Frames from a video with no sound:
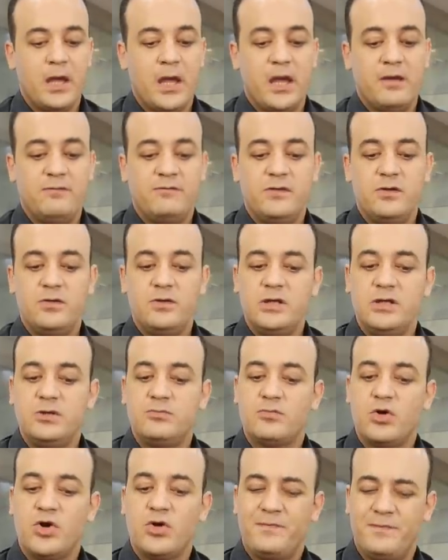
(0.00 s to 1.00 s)
if you need
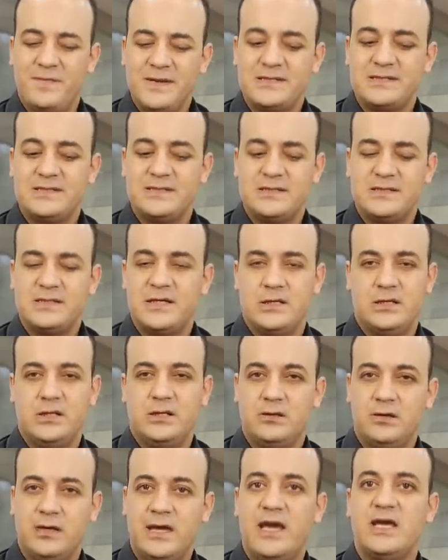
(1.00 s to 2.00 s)
more business and
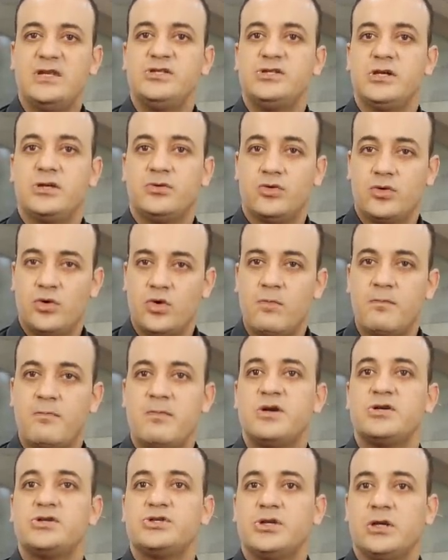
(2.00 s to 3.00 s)
education or
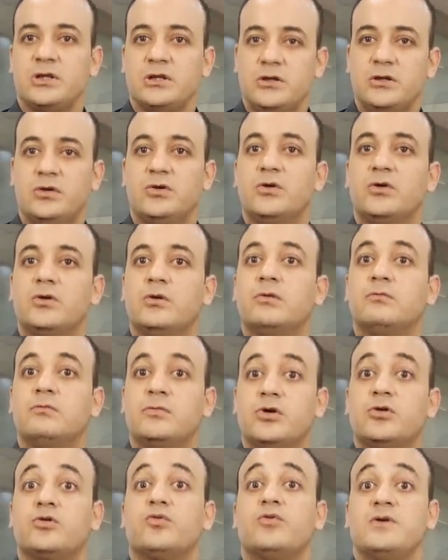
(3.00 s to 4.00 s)
commercial you go
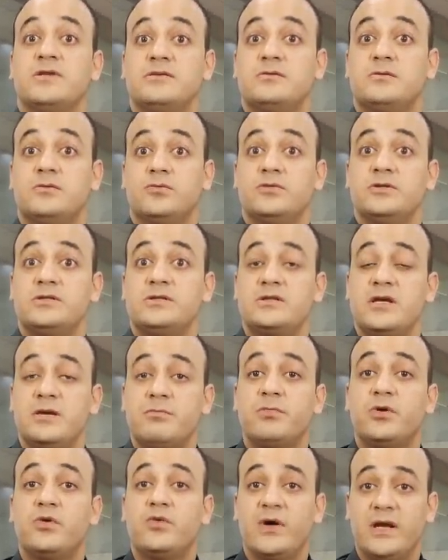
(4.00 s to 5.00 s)
more with with
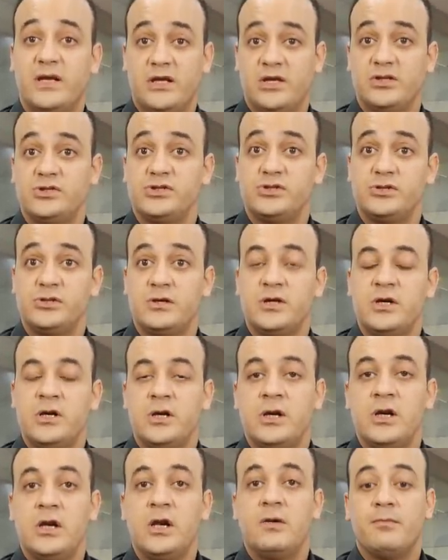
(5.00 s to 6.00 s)
10.1 inch
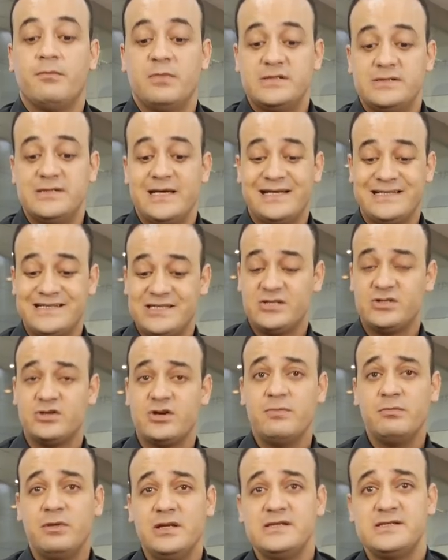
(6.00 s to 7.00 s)
but the
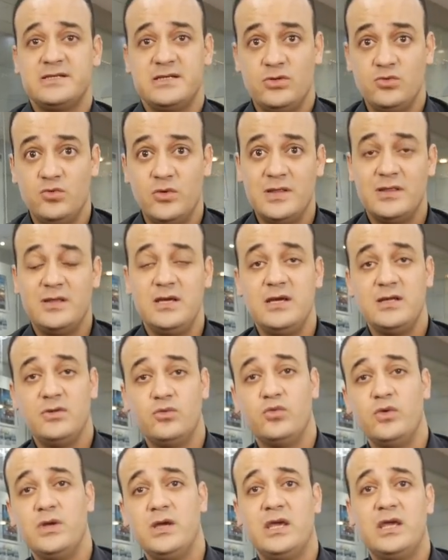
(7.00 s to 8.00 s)
extremely thing we
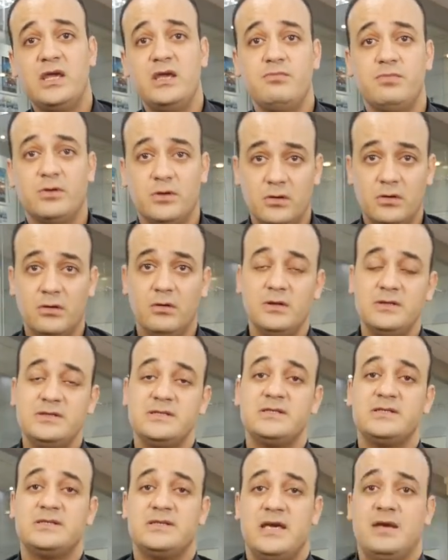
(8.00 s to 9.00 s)
did we keep all is
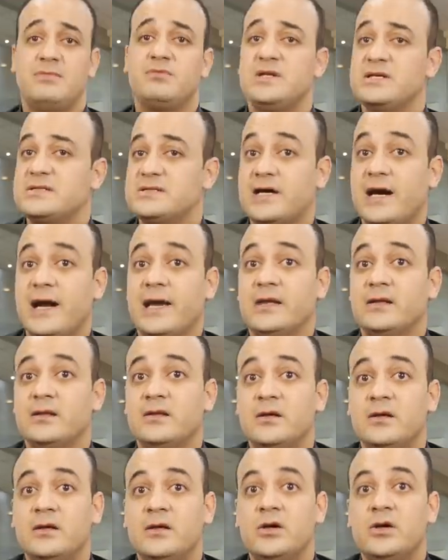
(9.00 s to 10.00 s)
the same design
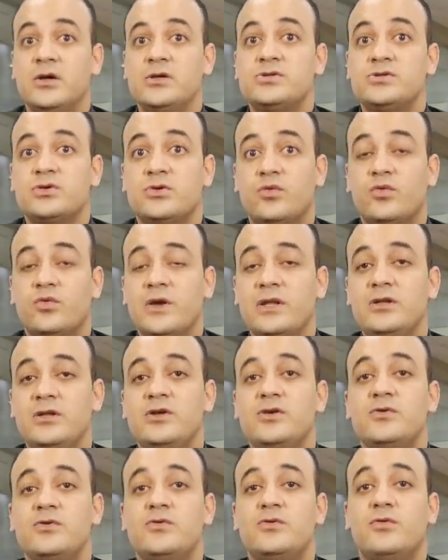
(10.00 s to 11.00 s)
so when
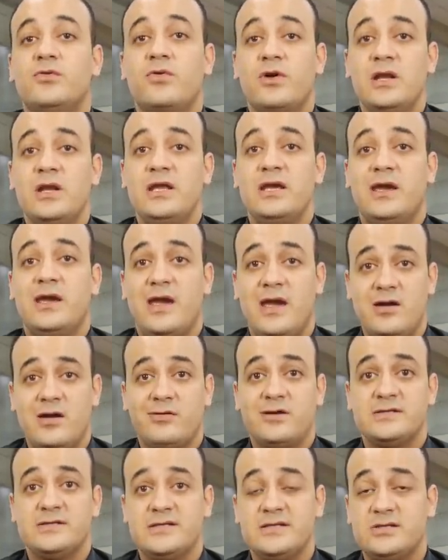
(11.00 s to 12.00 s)
you really
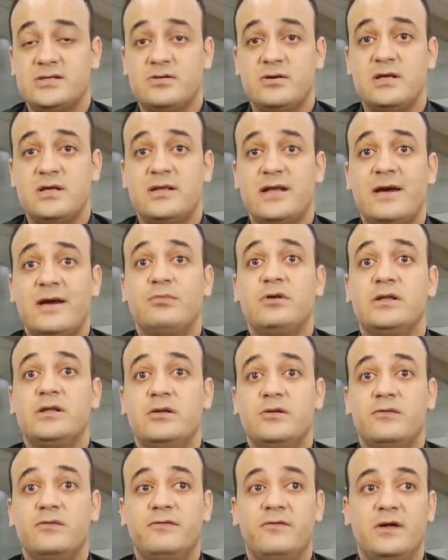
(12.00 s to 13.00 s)
carry the three
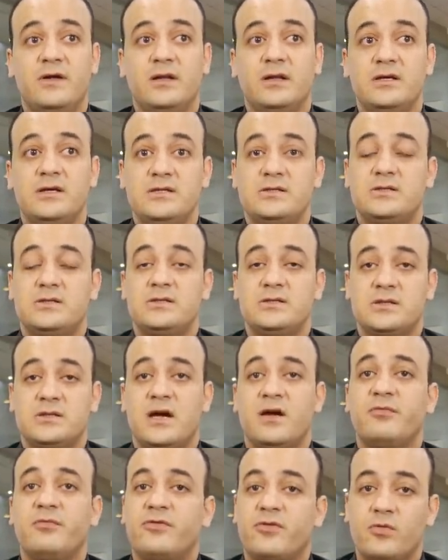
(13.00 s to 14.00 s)
tablets, you feel it's, it's
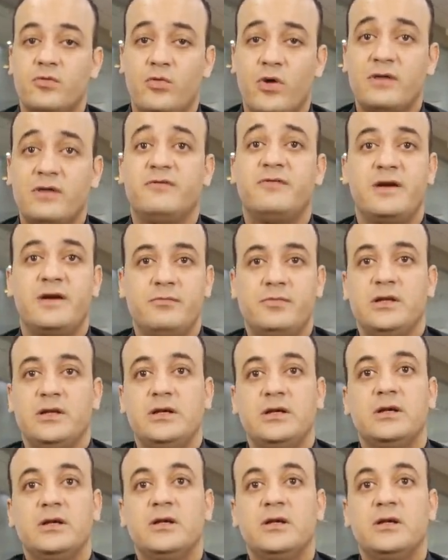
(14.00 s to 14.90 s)
come from one family.